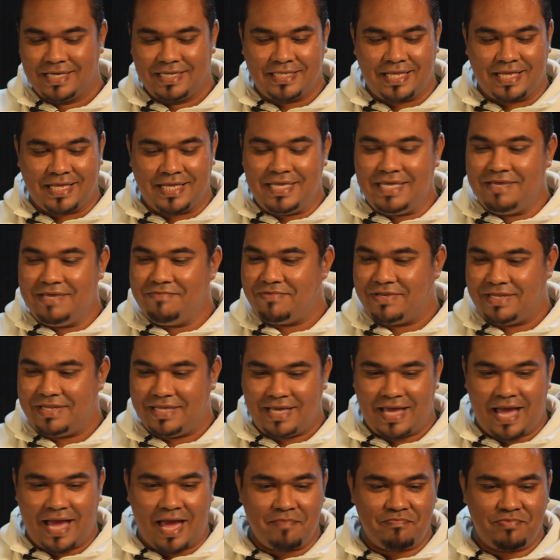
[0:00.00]
The
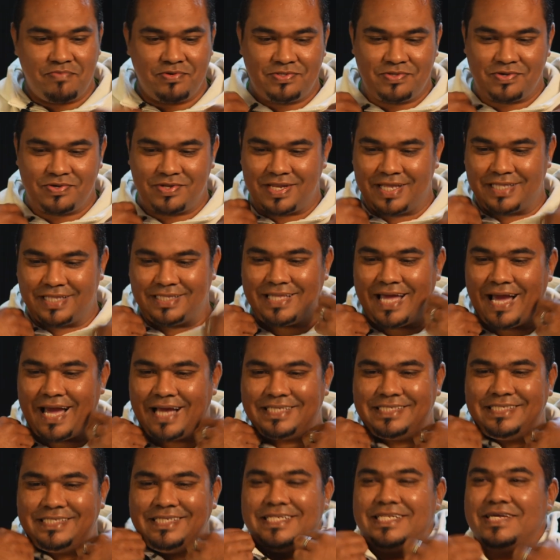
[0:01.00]
evening I put on a
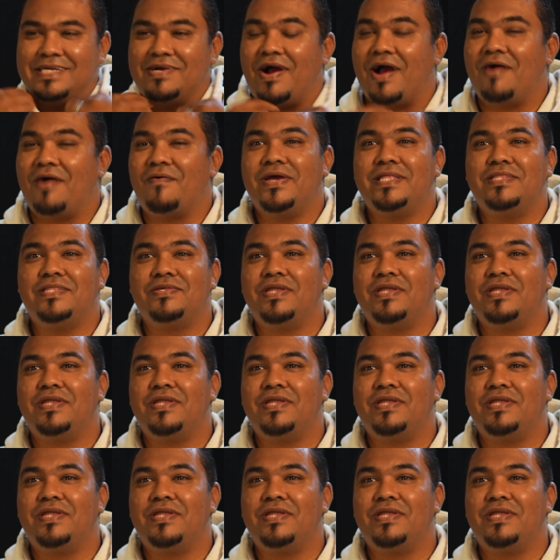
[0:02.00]
tuxedo. I went on